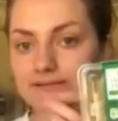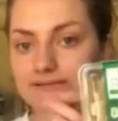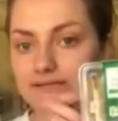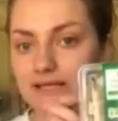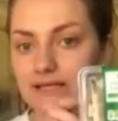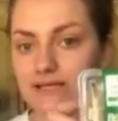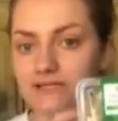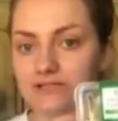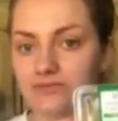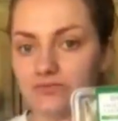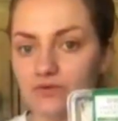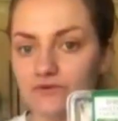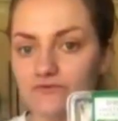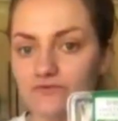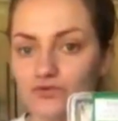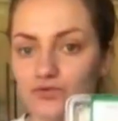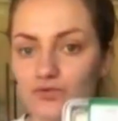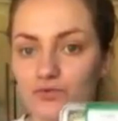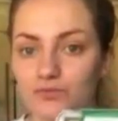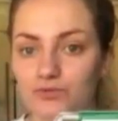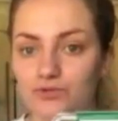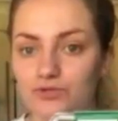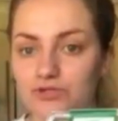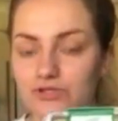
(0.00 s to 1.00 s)
this with
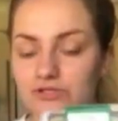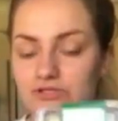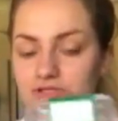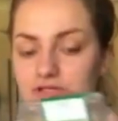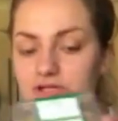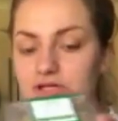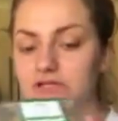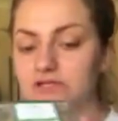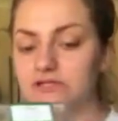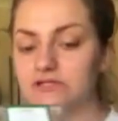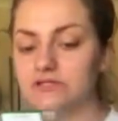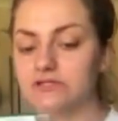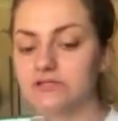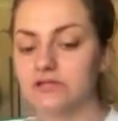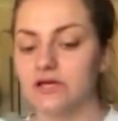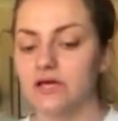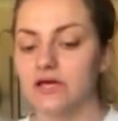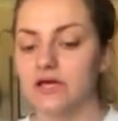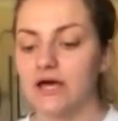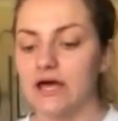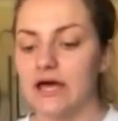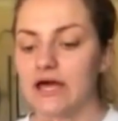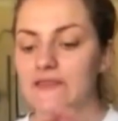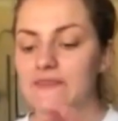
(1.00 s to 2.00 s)
normal couscous
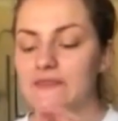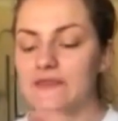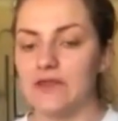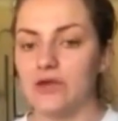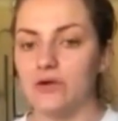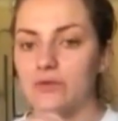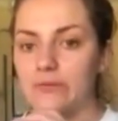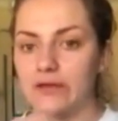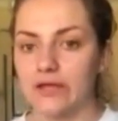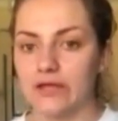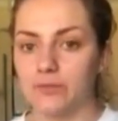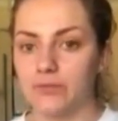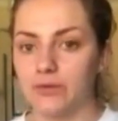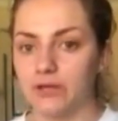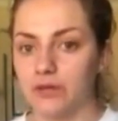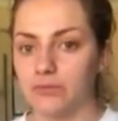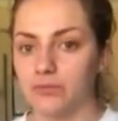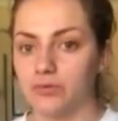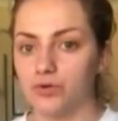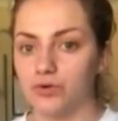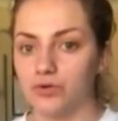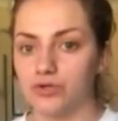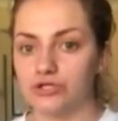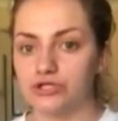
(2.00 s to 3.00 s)
and then it'll make a bigger
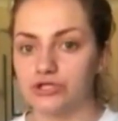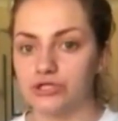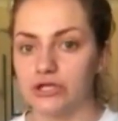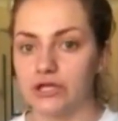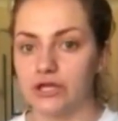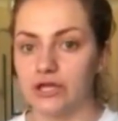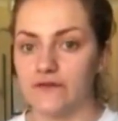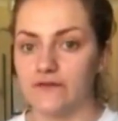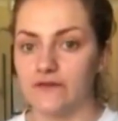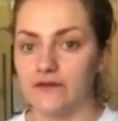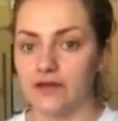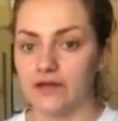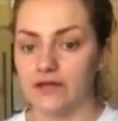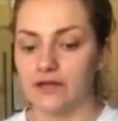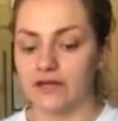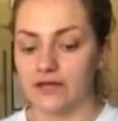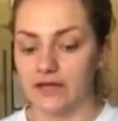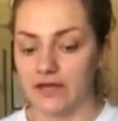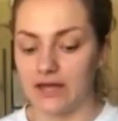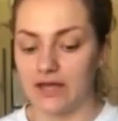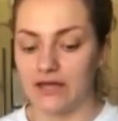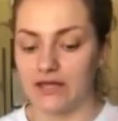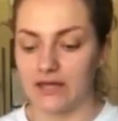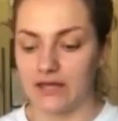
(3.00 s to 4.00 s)
portion, and then I
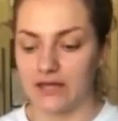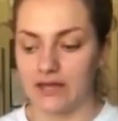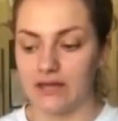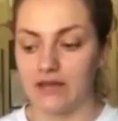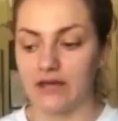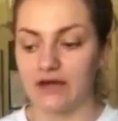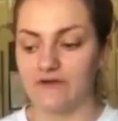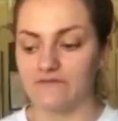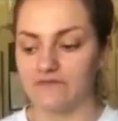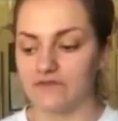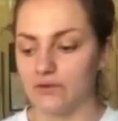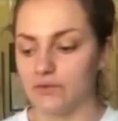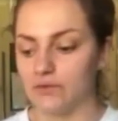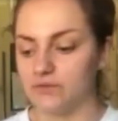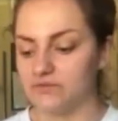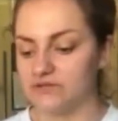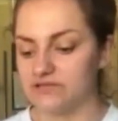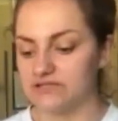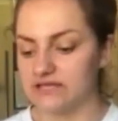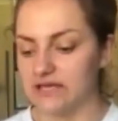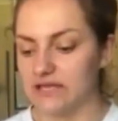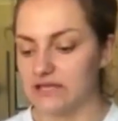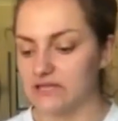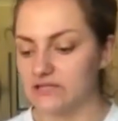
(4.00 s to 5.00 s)
can again have that with my
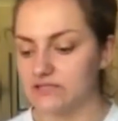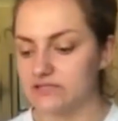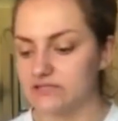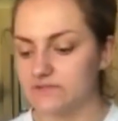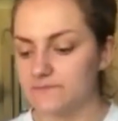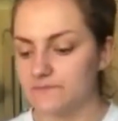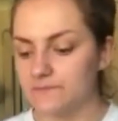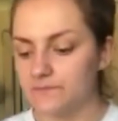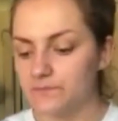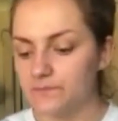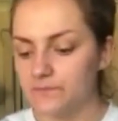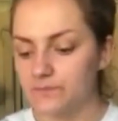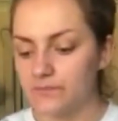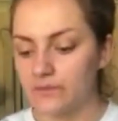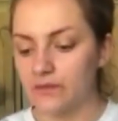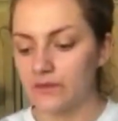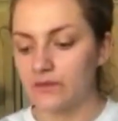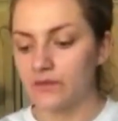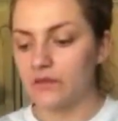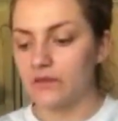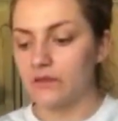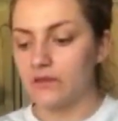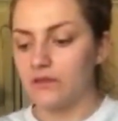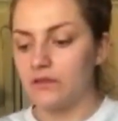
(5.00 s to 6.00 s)
salads.
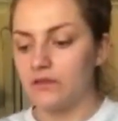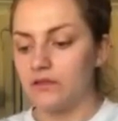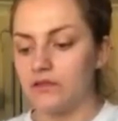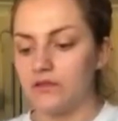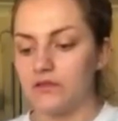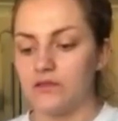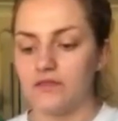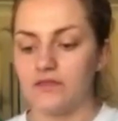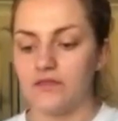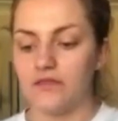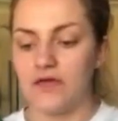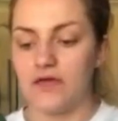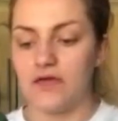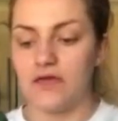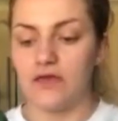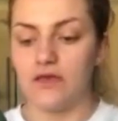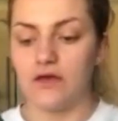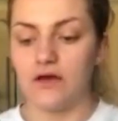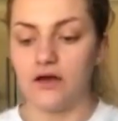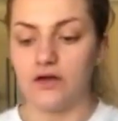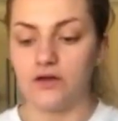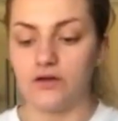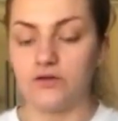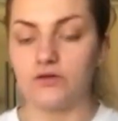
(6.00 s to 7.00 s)
Then
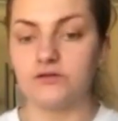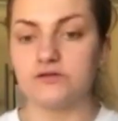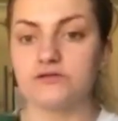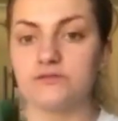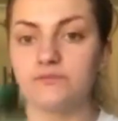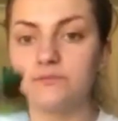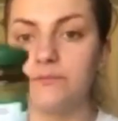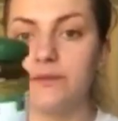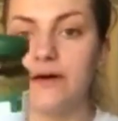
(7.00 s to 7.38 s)
I got some